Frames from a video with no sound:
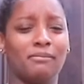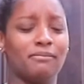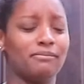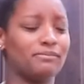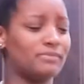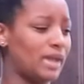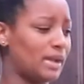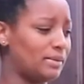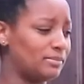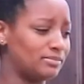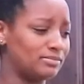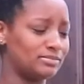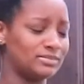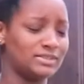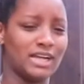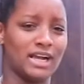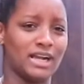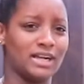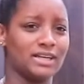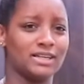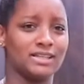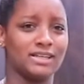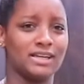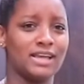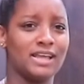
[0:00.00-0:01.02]
I'm, I'm
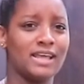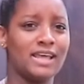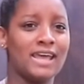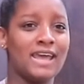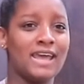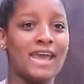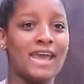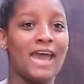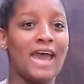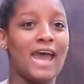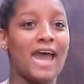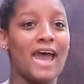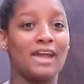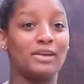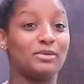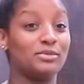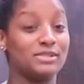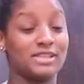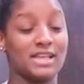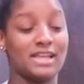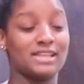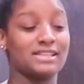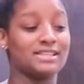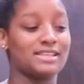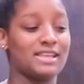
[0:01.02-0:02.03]
tired, and
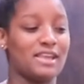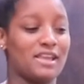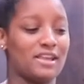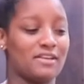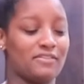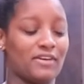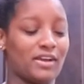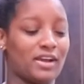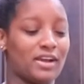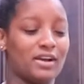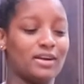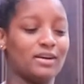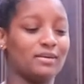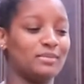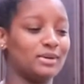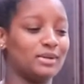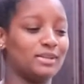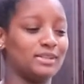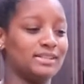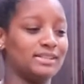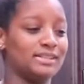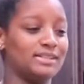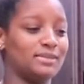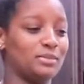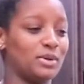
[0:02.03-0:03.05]
was asking if I could come
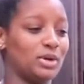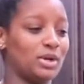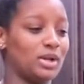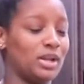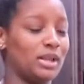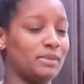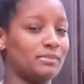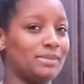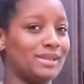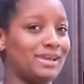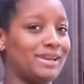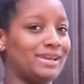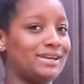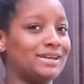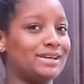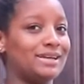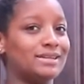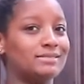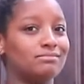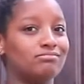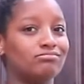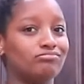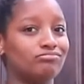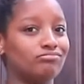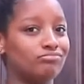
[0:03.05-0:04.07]
early tomorrow, and I'm like,
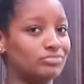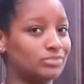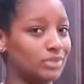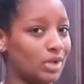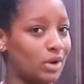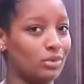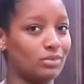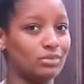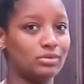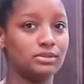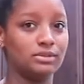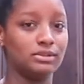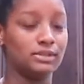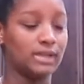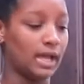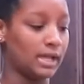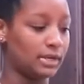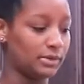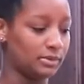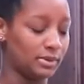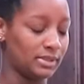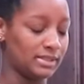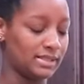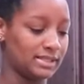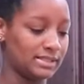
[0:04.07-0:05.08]
no,
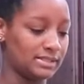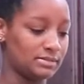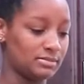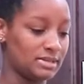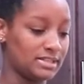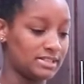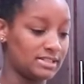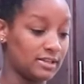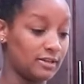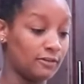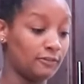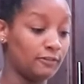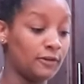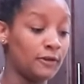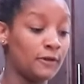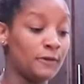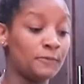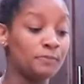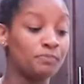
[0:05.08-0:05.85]
not doing that to myself,